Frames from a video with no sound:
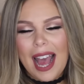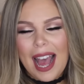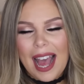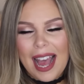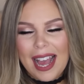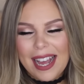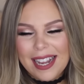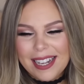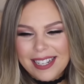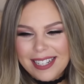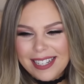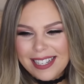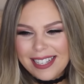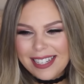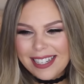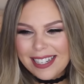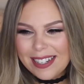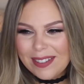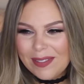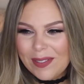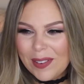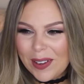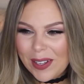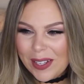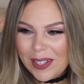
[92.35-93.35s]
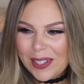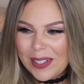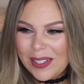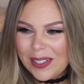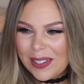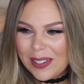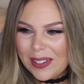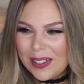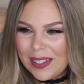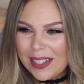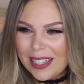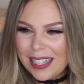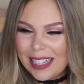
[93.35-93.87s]
And what you
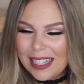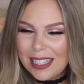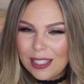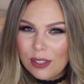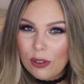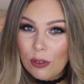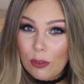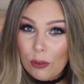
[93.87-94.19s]
do is